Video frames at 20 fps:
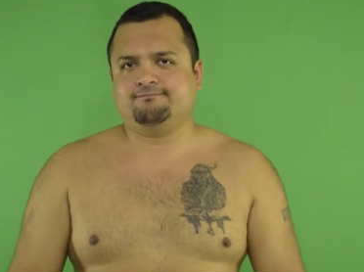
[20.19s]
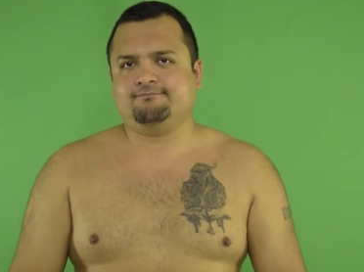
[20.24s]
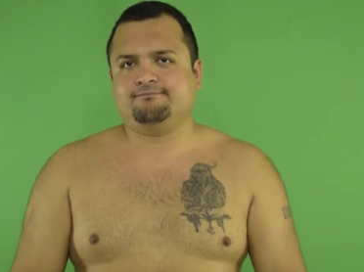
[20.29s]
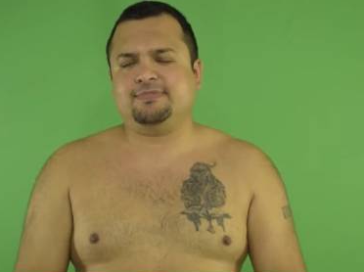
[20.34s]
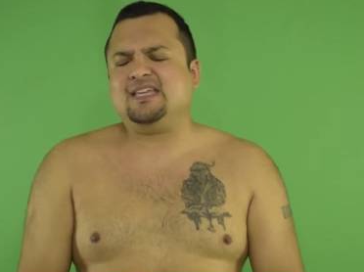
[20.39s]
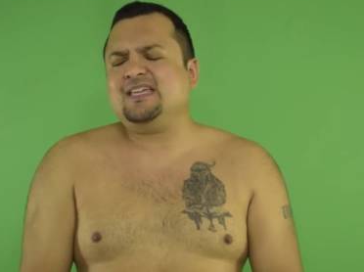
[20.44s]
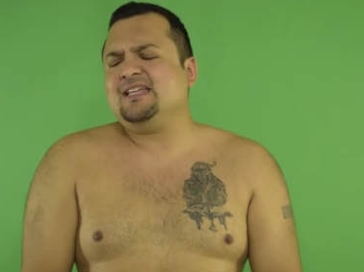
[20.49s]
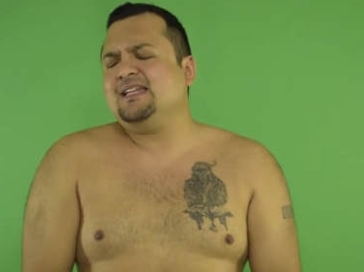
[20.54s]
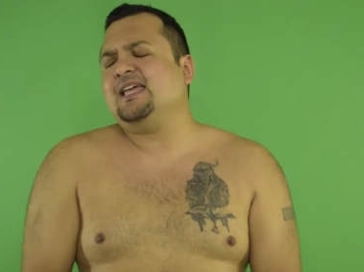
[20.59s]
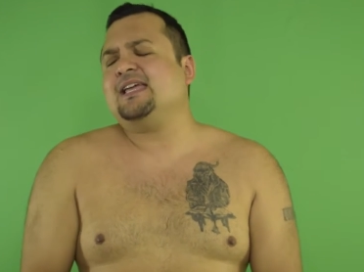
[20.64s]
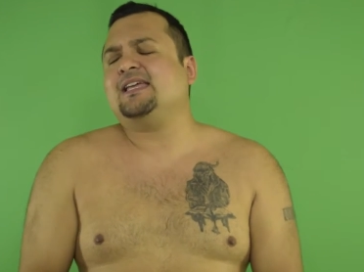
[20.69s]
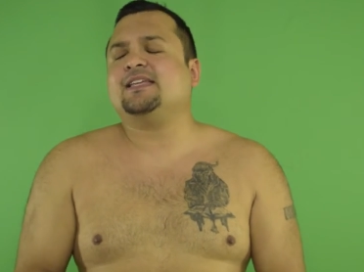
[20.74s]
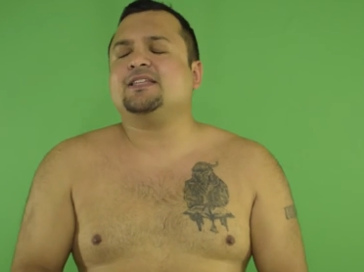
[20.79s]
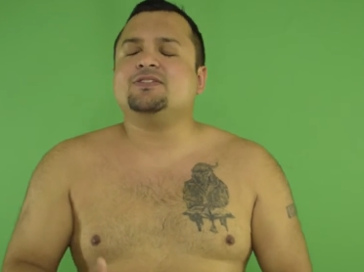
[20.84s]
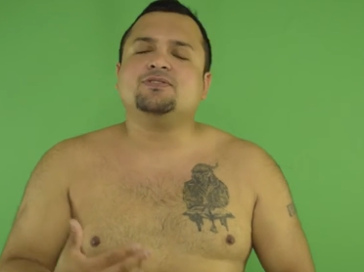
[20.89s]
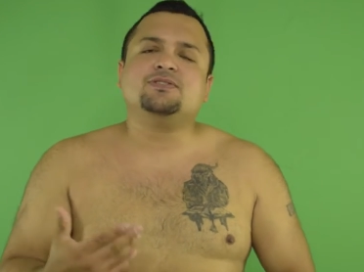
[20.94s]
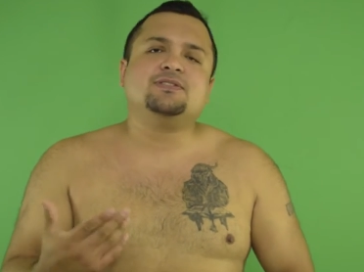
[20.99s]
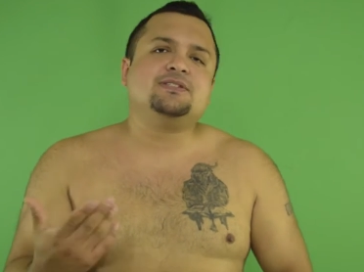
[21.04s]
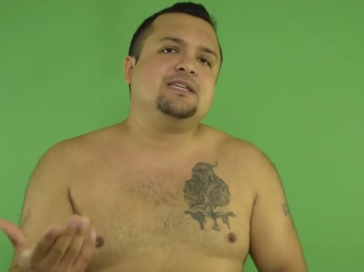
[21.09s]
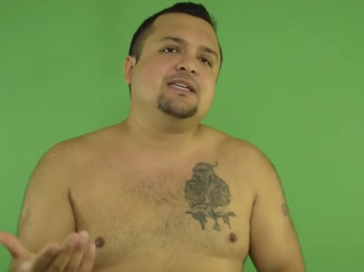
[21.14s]
Being
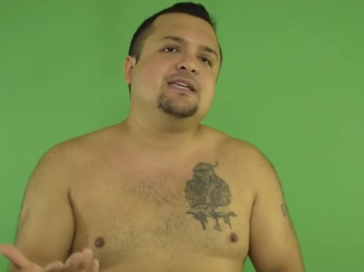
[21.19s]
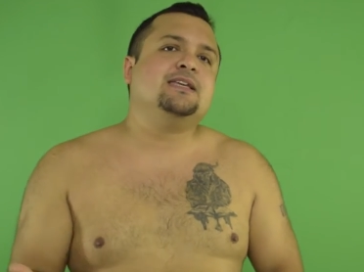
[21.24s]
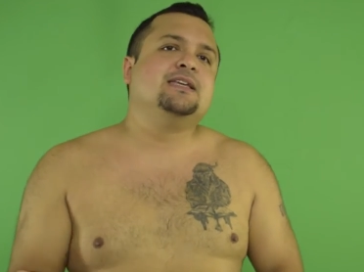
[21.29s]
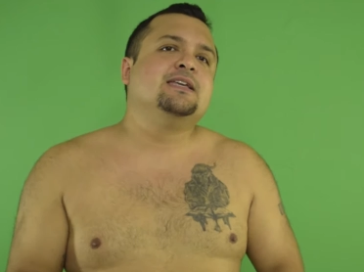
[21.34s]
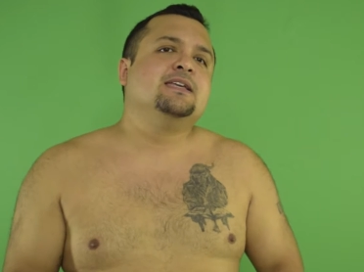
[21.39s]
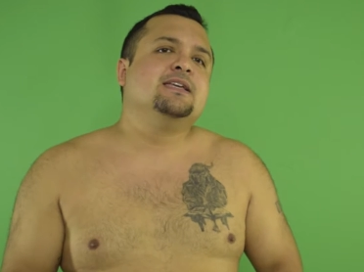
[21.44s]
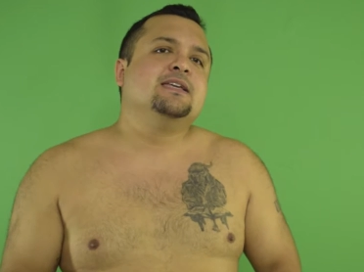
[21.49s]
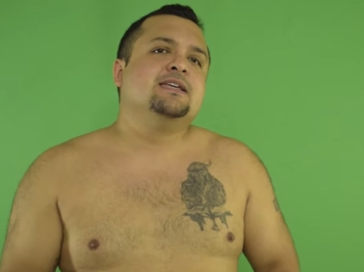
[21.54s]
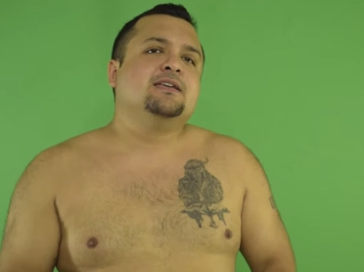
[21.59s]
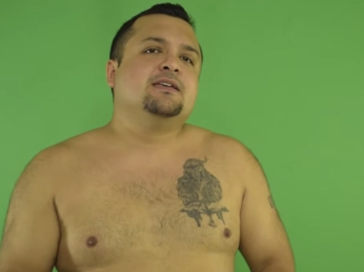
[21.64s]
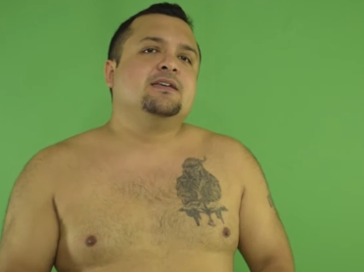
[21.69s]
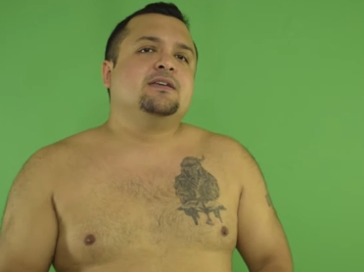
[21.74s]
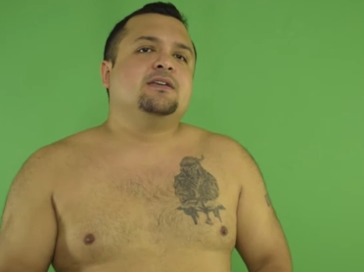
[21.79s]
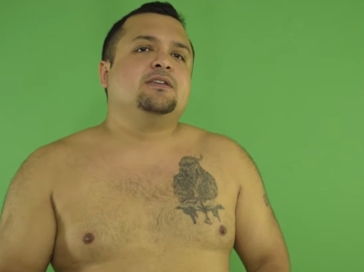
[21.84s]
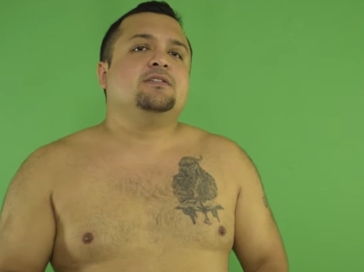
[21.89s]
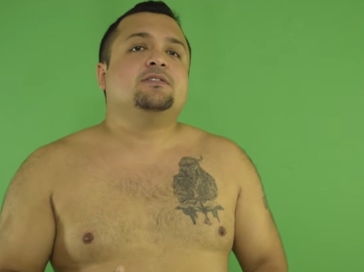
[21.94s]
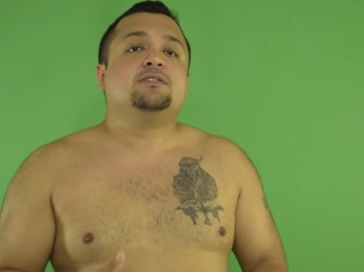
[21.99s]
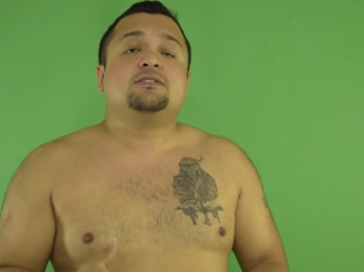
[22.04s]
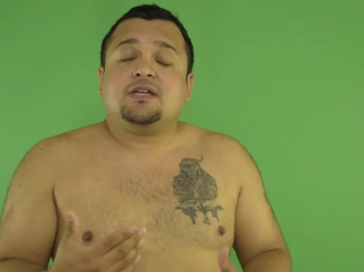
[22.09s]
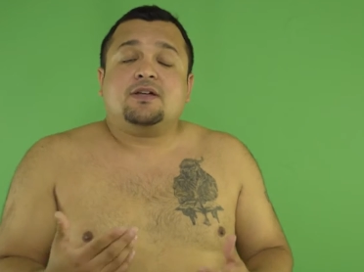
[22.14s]
naked, you see
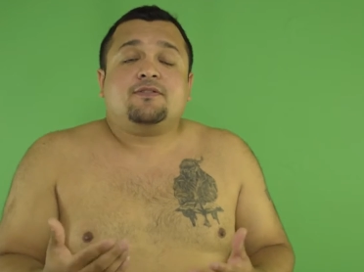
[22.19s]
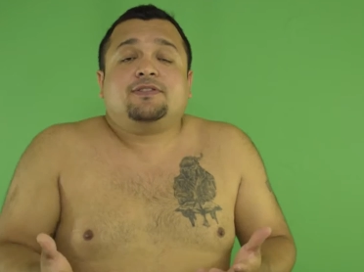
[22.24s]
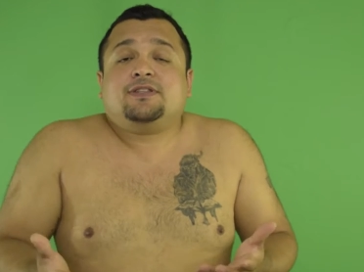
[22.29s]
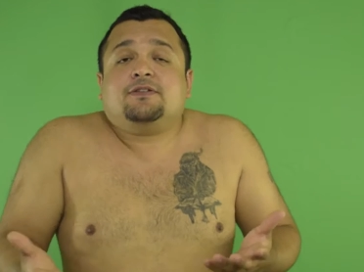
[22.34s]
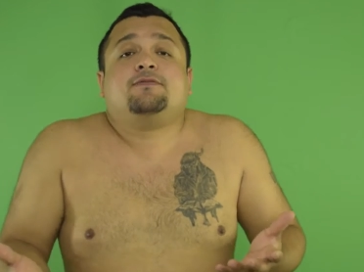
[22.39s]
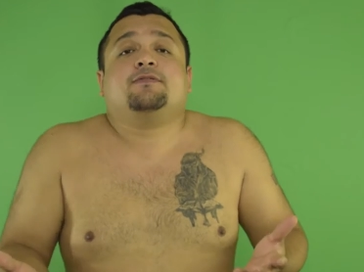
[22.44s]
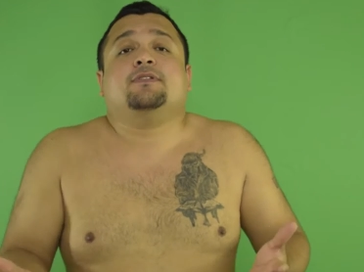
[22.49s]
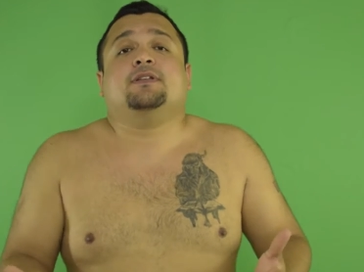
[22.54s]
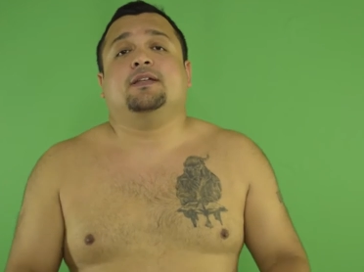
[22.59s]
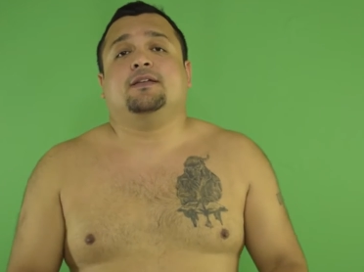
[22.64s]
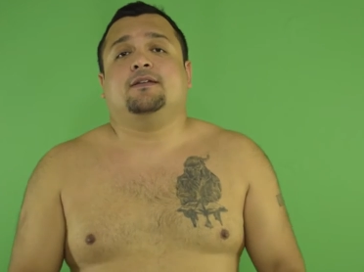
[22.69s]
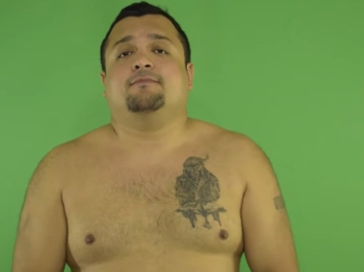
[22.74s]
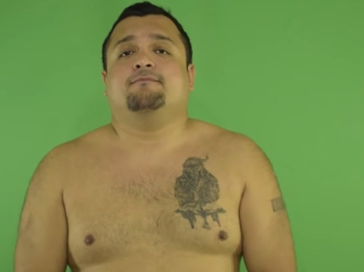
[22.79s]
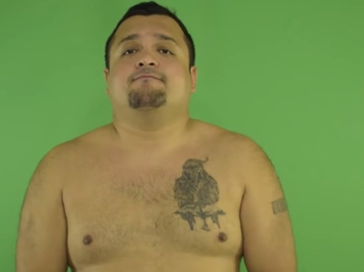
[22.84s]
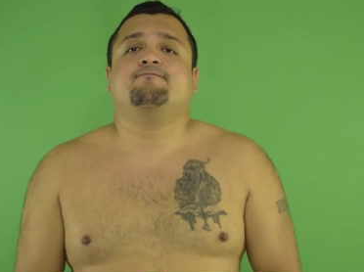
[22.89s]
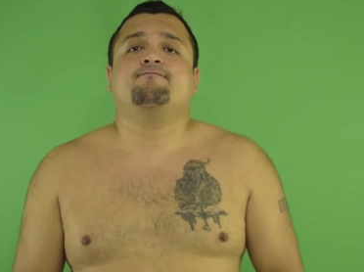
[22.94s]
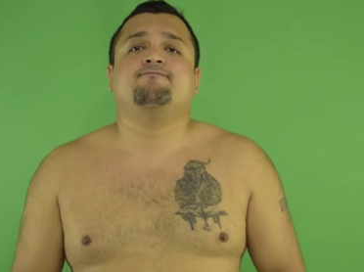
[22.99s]
yourself differently.